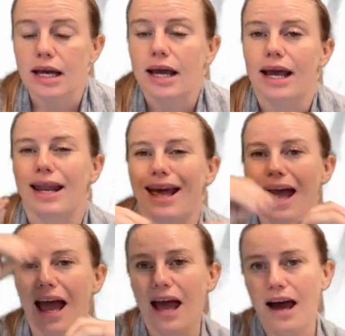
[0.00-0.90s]
and
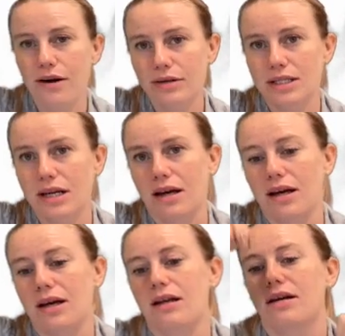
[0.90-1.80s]

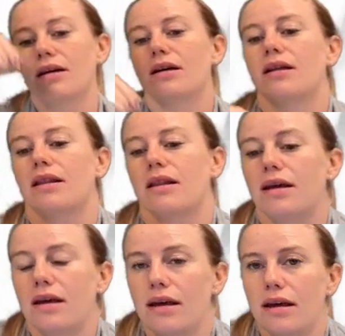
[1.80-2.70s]
outside
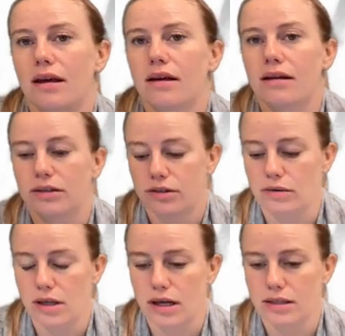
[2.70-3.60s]
the two
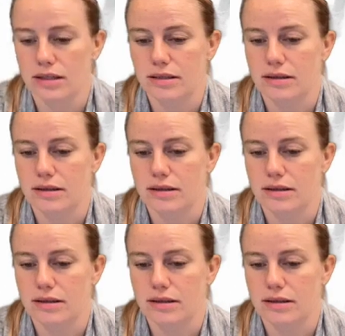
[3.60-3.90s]
lines.